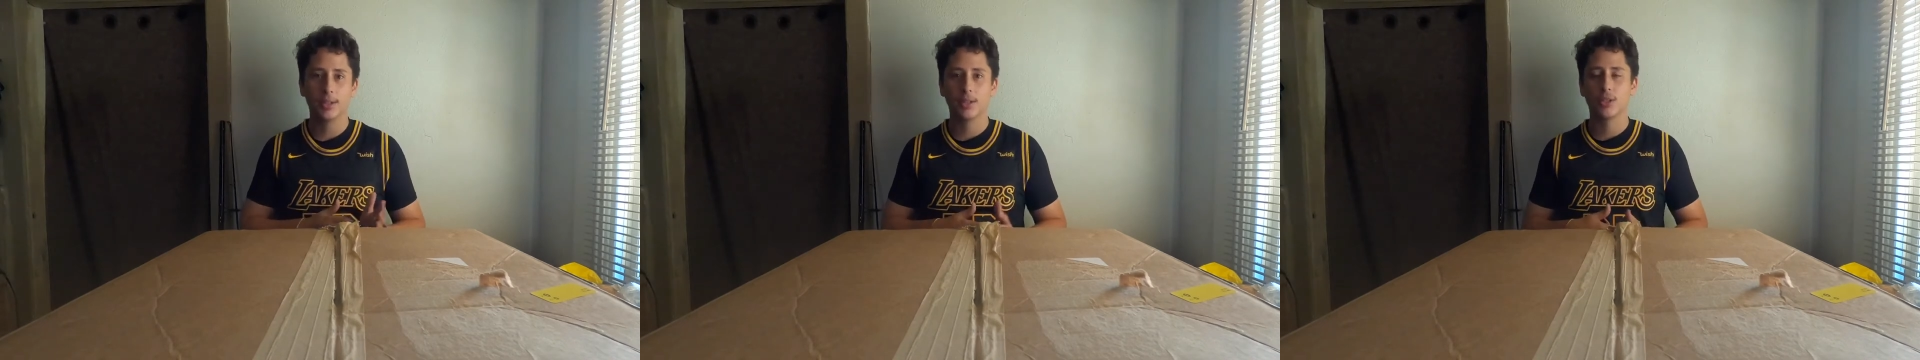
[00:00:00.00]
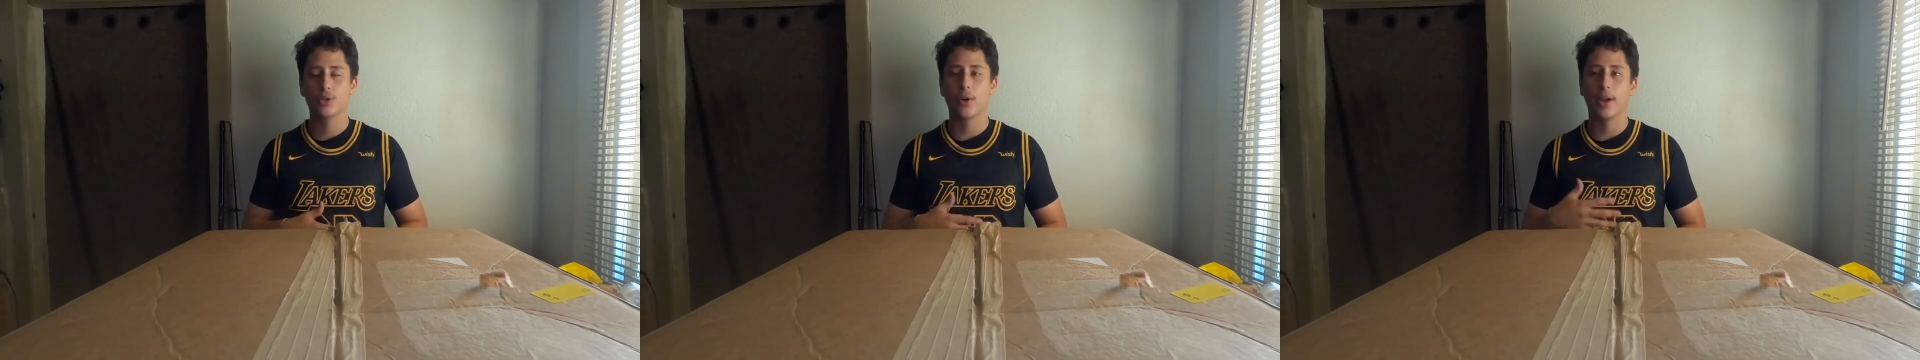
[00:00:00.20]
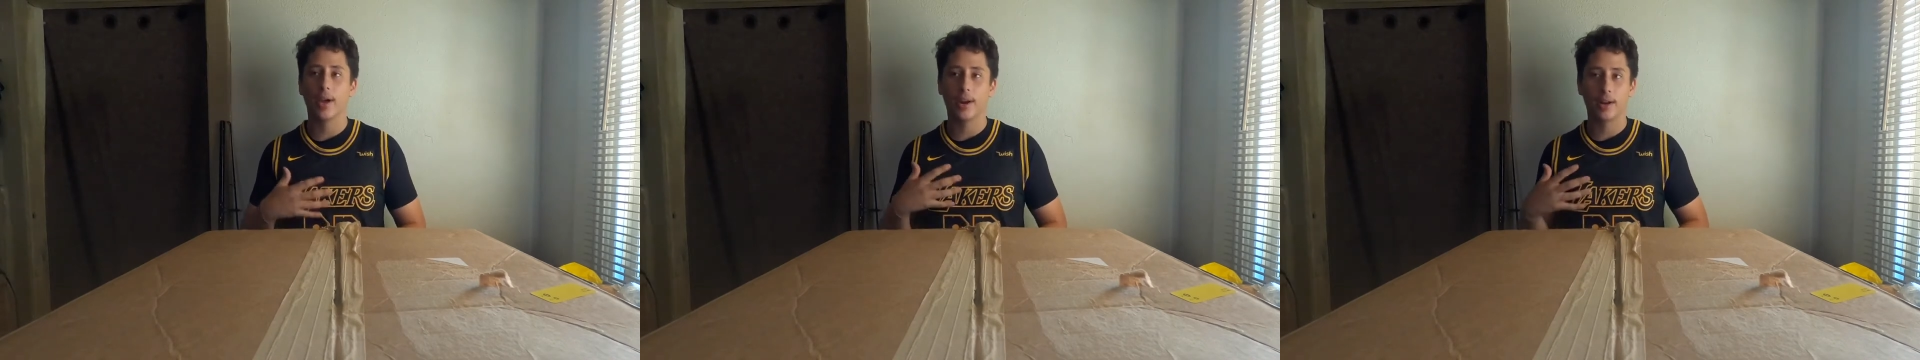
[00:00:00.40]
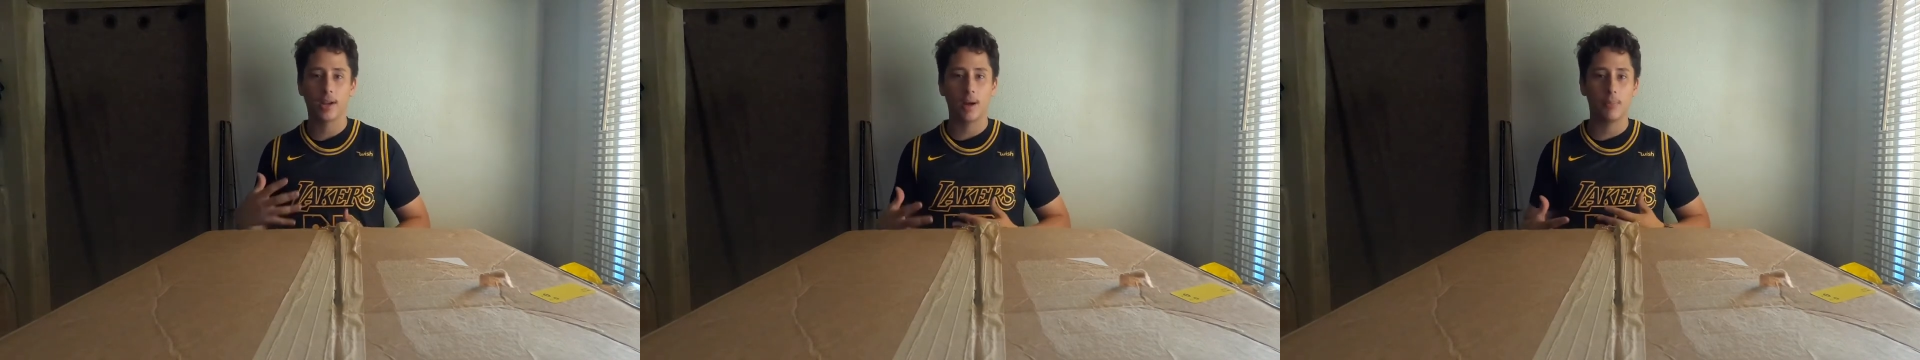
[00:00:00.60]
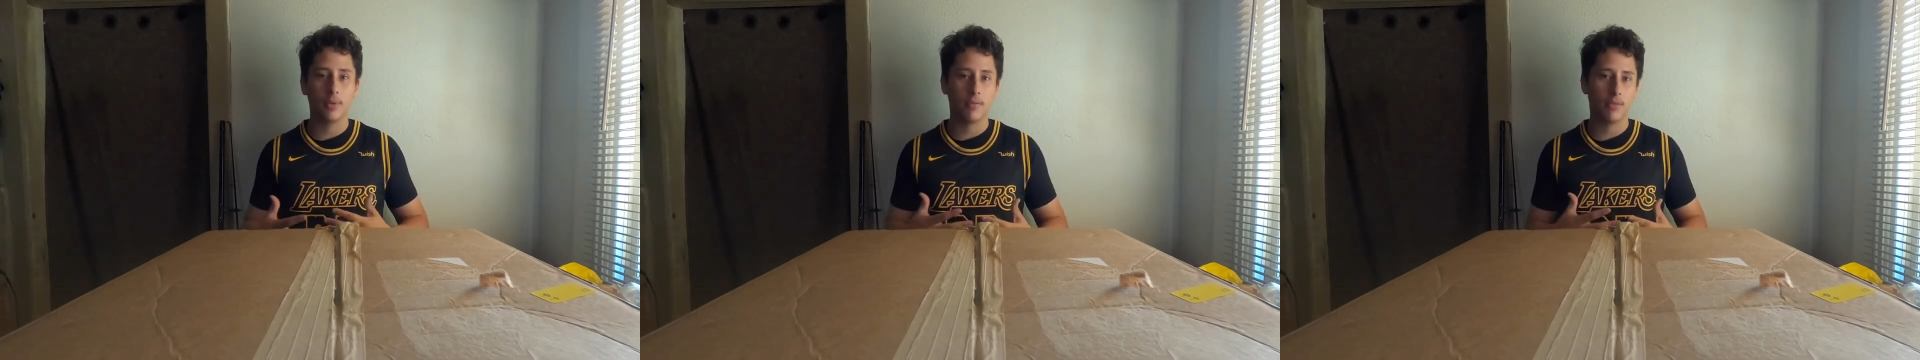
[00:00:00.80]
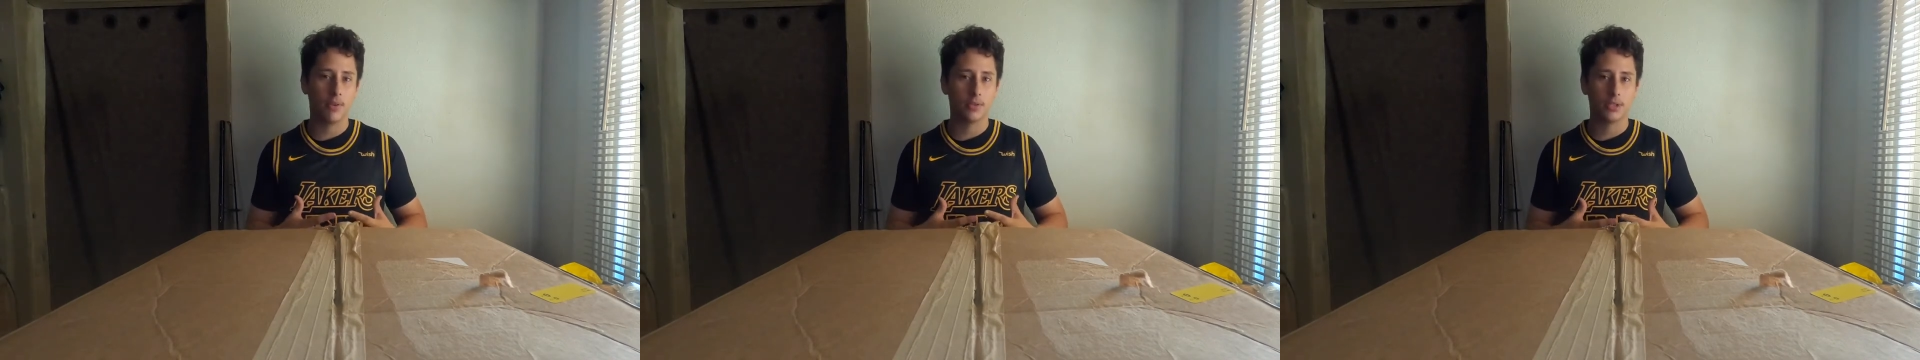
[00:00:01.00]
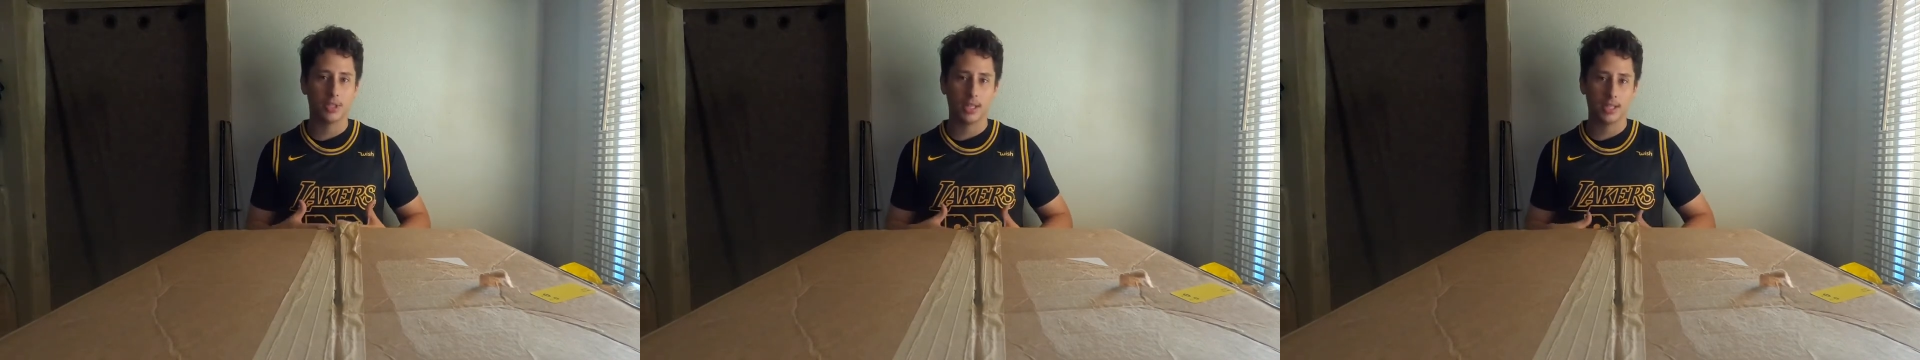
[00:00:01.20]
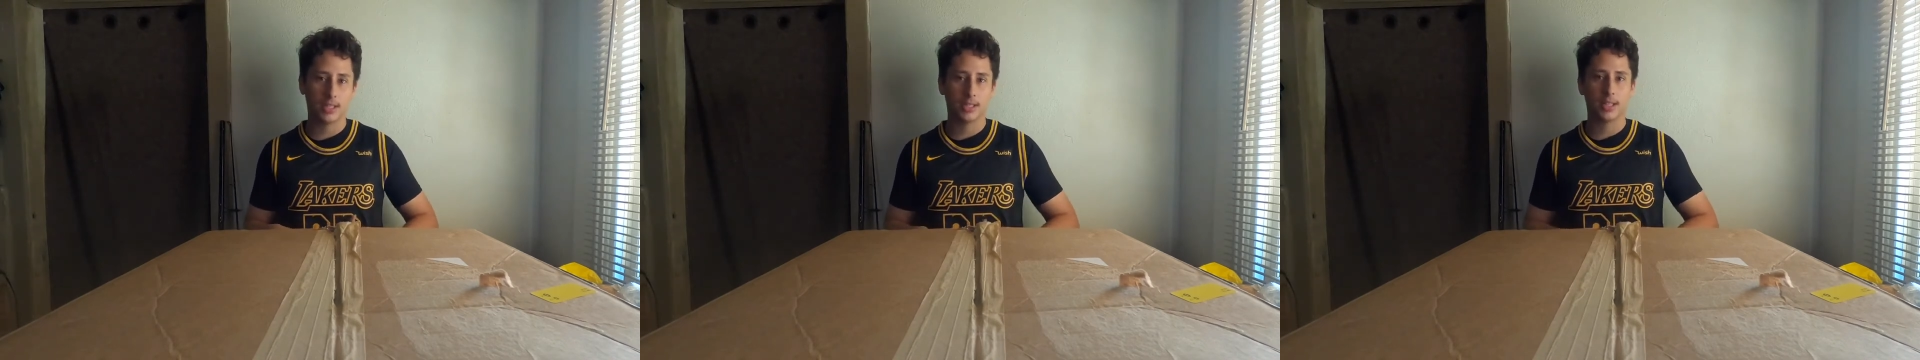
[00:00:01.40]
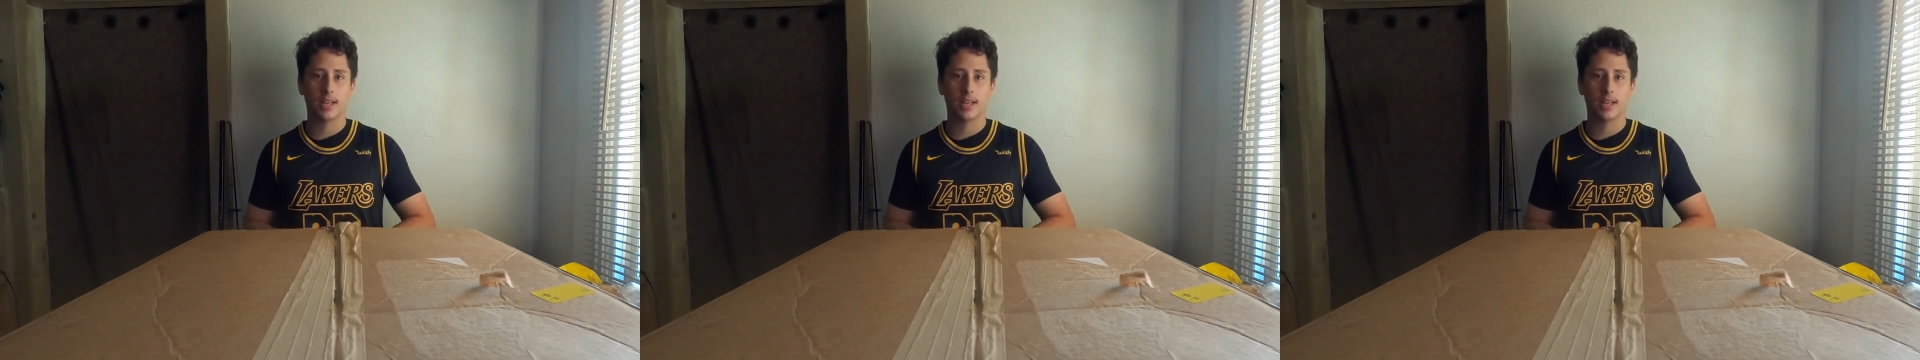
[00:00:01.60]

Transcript: so I got a couple of those things.